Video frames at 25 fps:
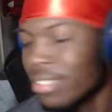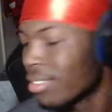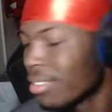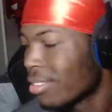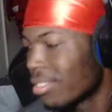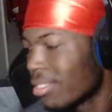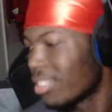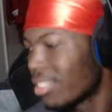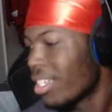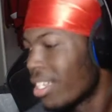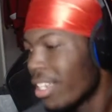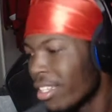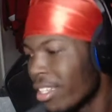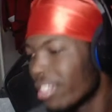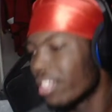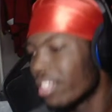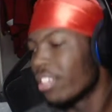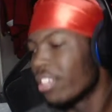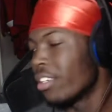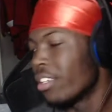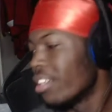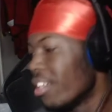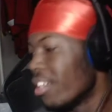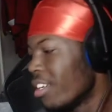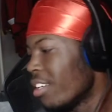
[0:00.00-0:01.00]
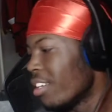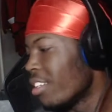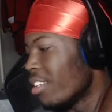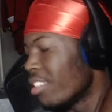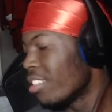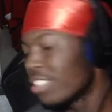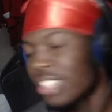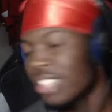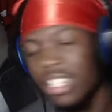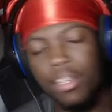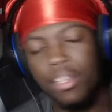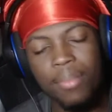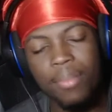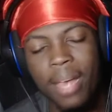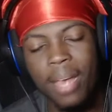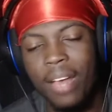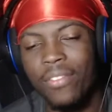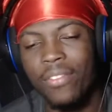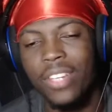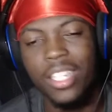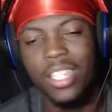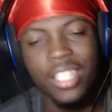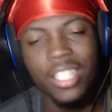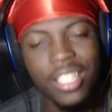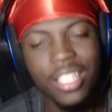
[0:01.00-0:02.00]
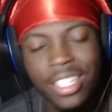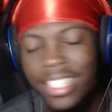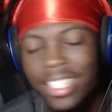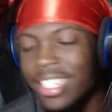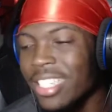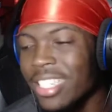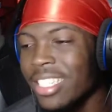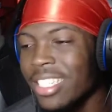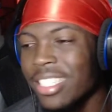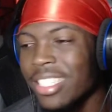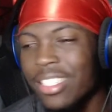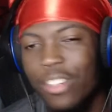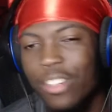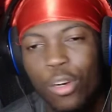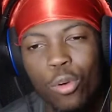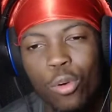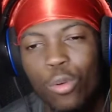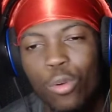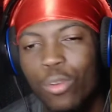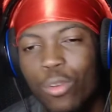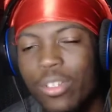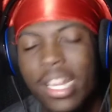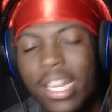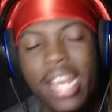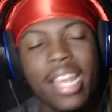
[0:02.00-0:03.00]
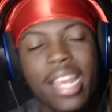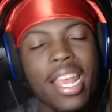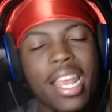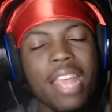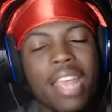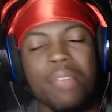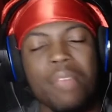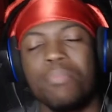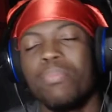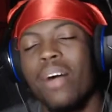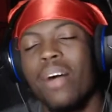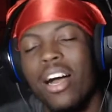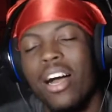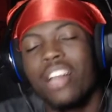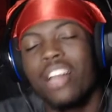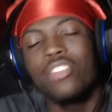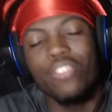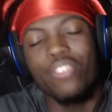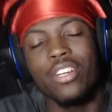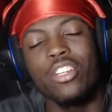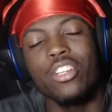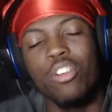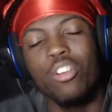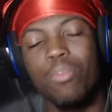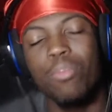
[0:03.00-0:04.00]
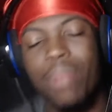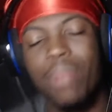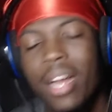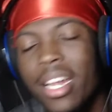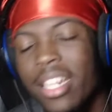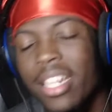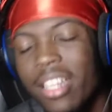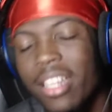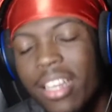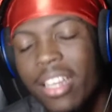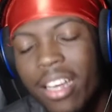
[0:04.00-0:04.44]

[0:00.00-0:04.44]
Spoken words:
Telling you. So you be having a good, cool day, ain't bothering nobody,